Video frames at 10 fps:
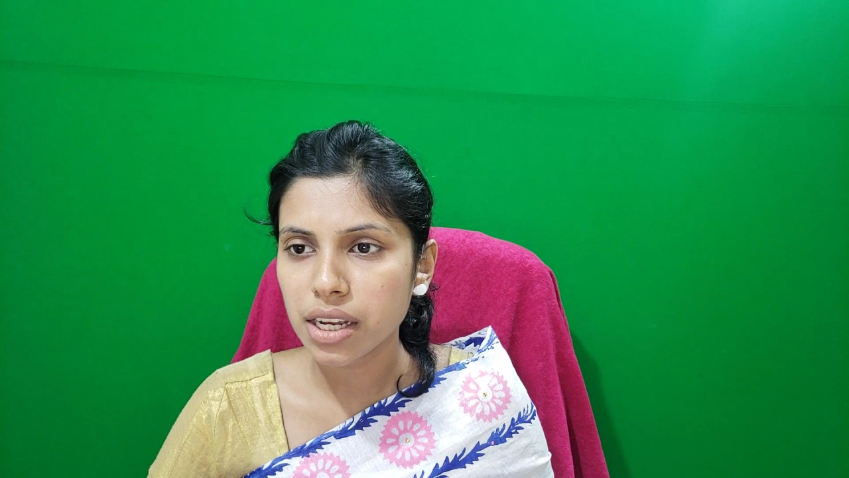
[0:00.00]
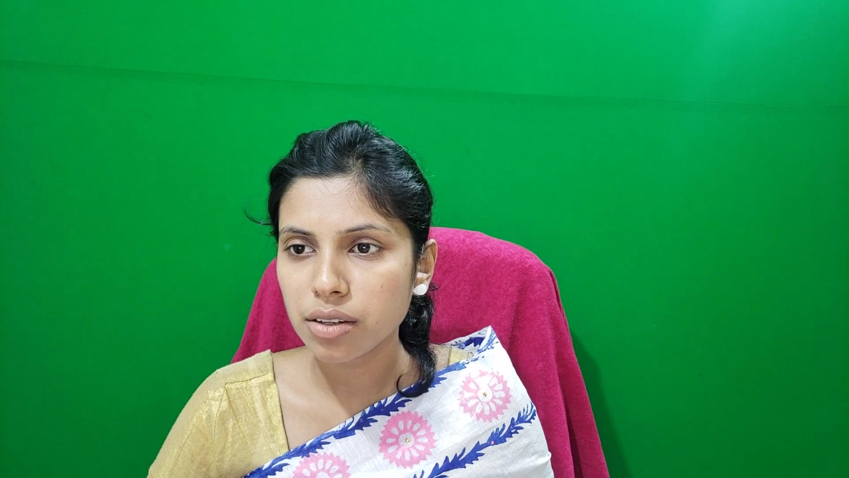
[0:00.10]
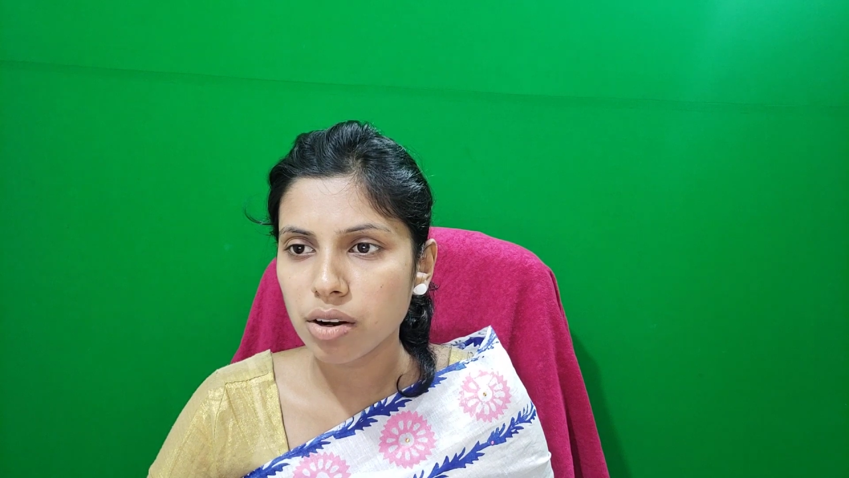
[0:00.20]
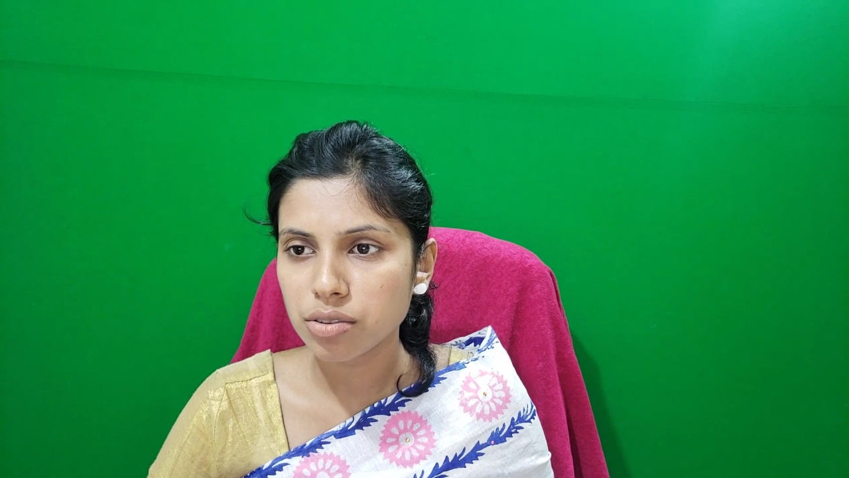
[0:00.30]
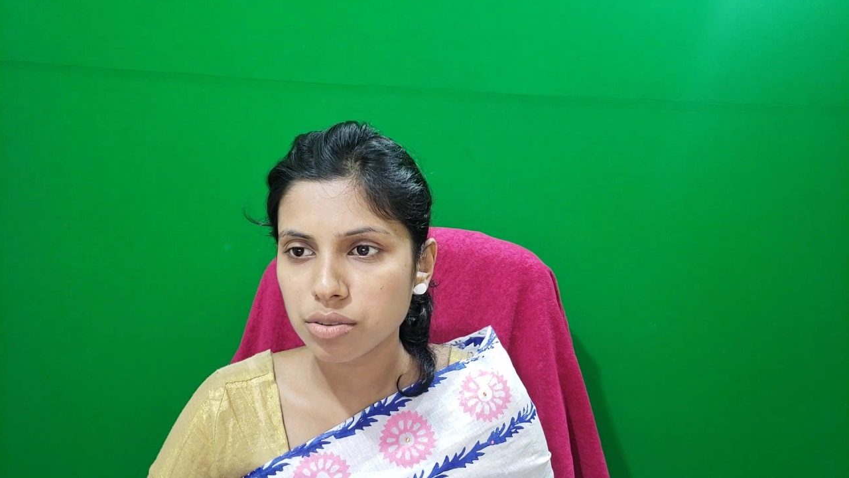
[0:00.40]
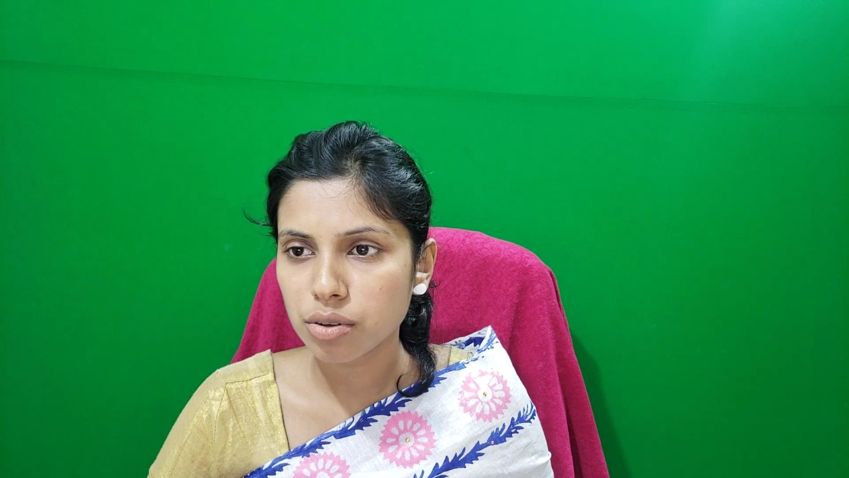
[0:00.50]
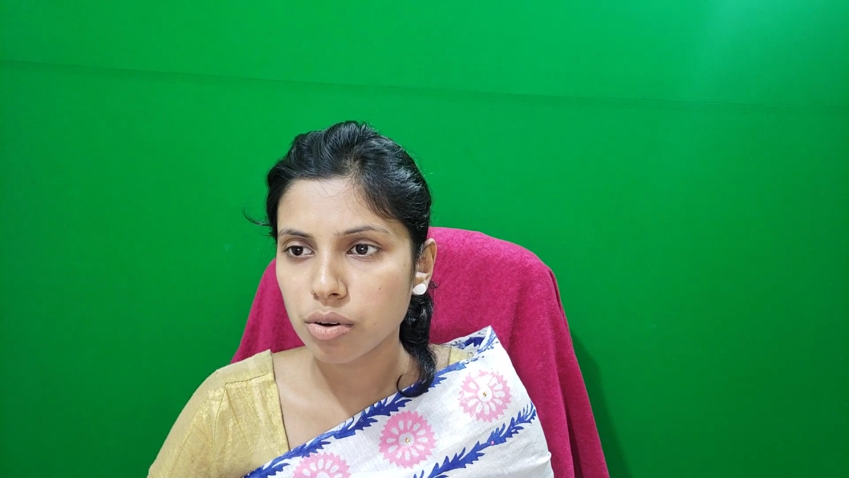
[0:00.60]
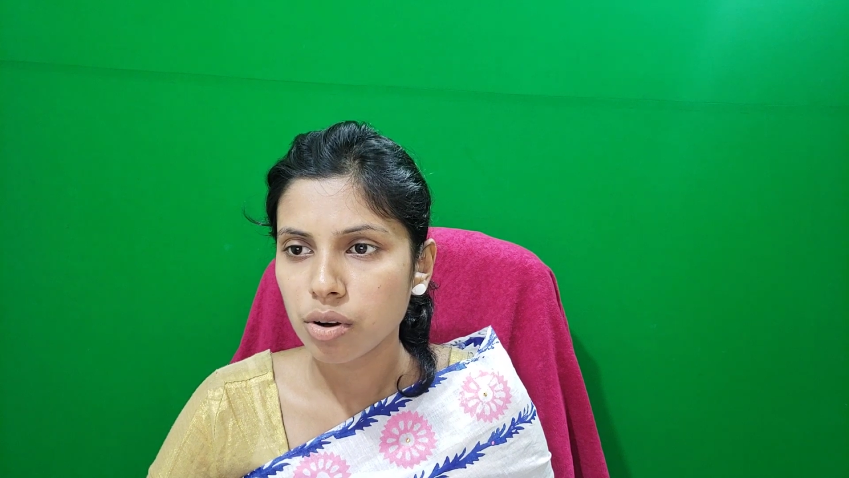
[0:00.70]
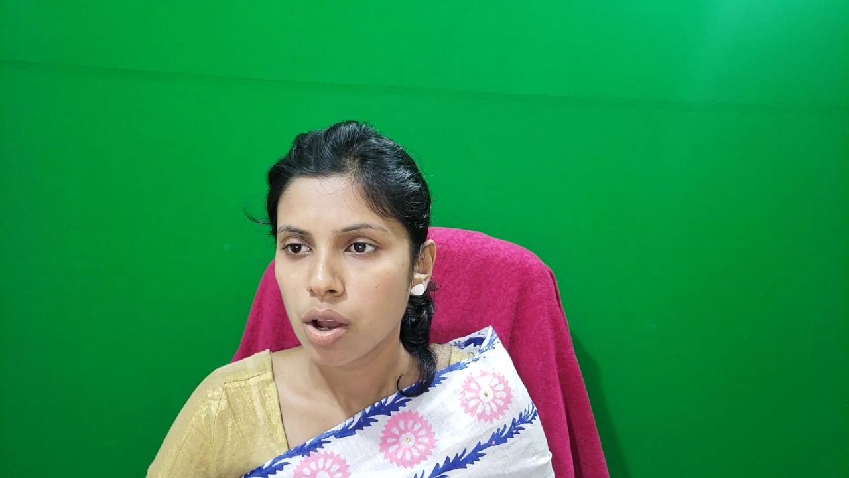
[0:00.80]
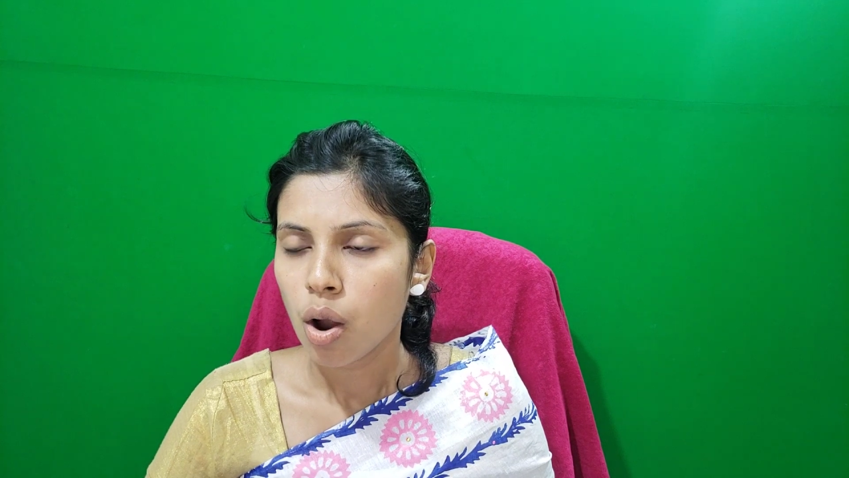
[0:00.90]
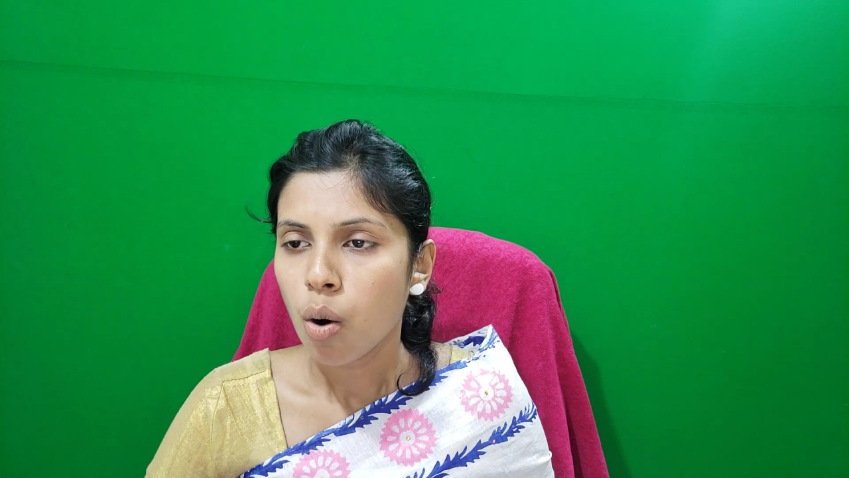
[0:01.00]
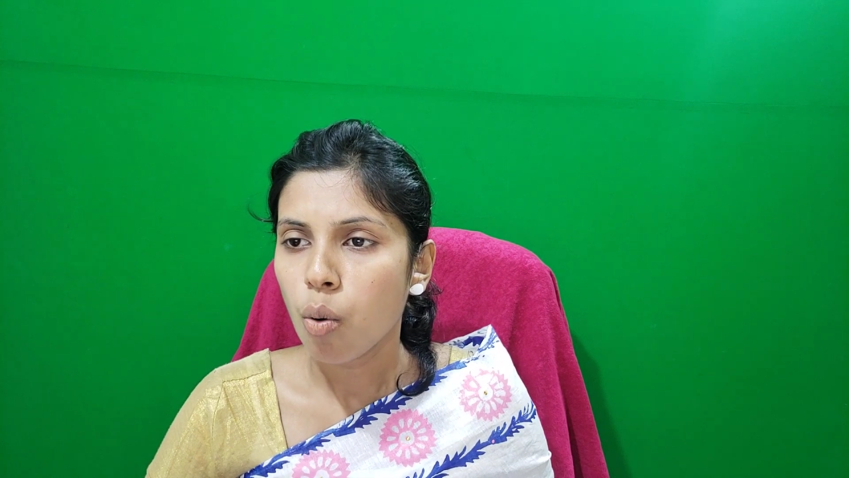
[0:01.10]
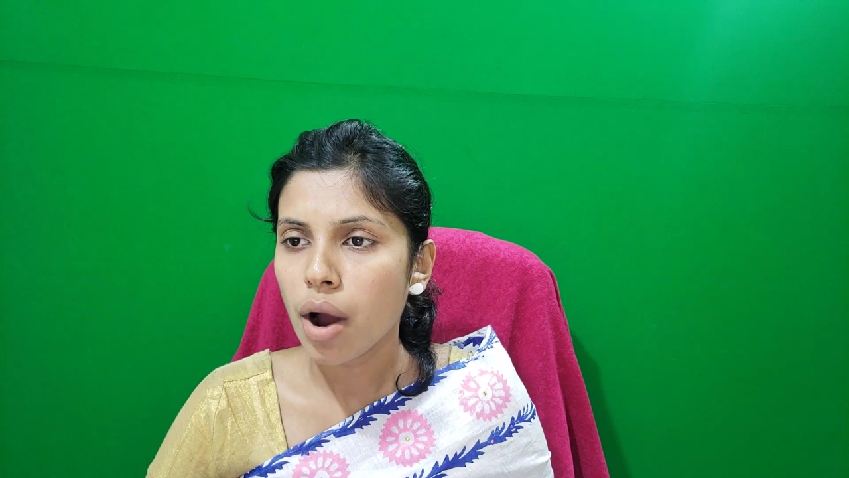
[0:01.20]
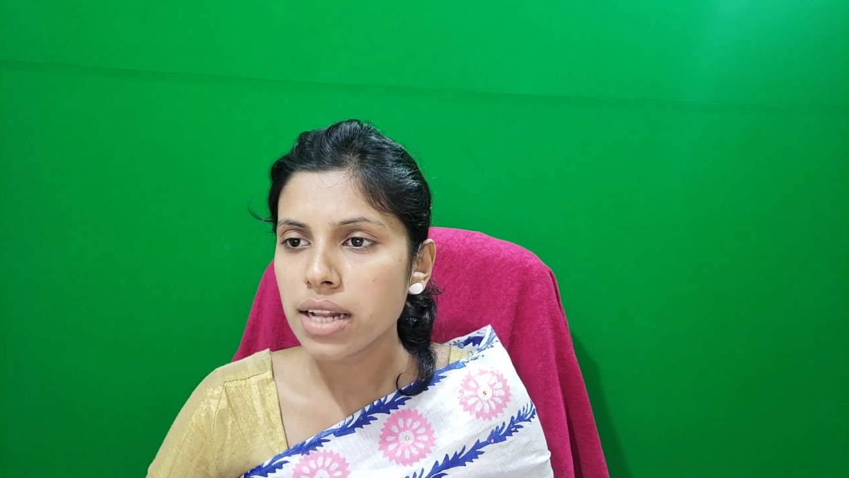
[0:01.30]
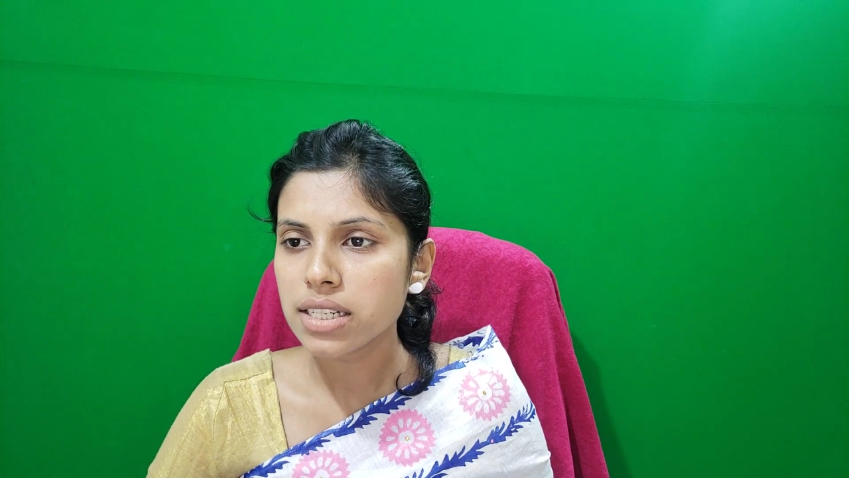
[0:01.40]
rain or snow.
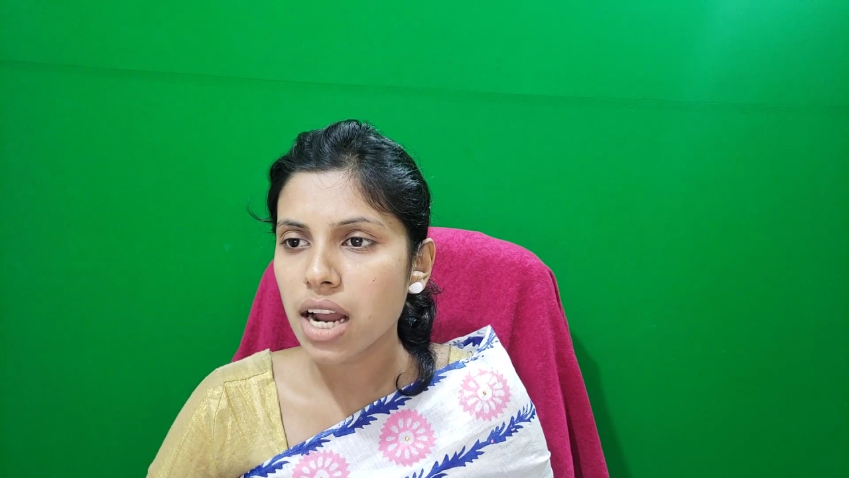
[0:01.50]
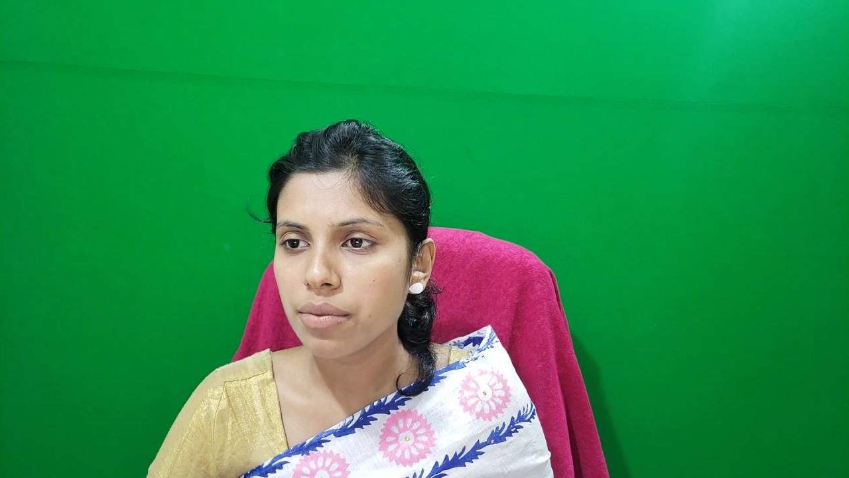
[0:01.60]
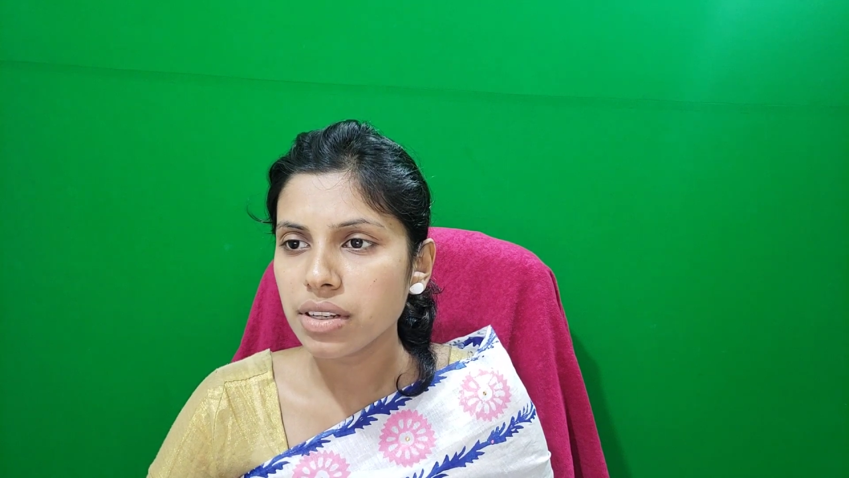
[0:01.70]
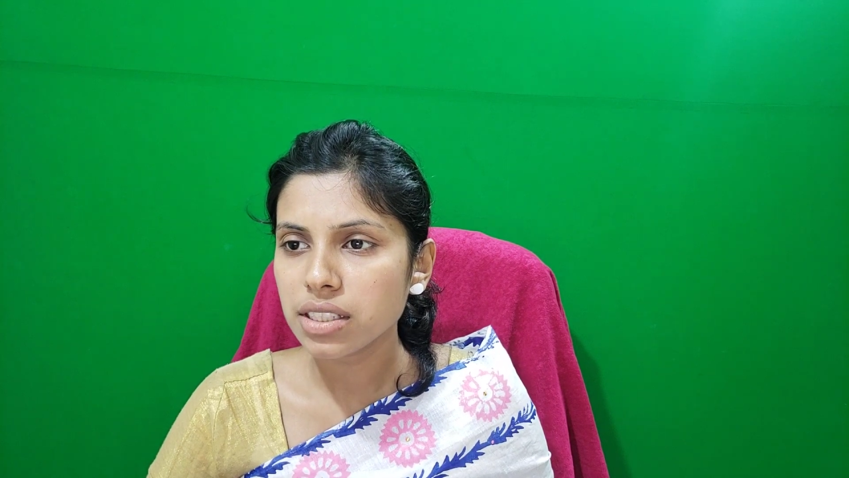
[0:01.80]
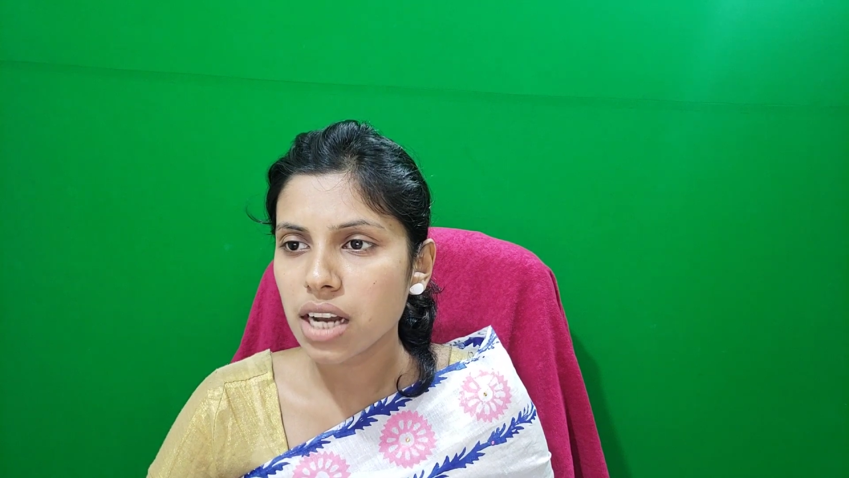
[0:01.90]
While driving,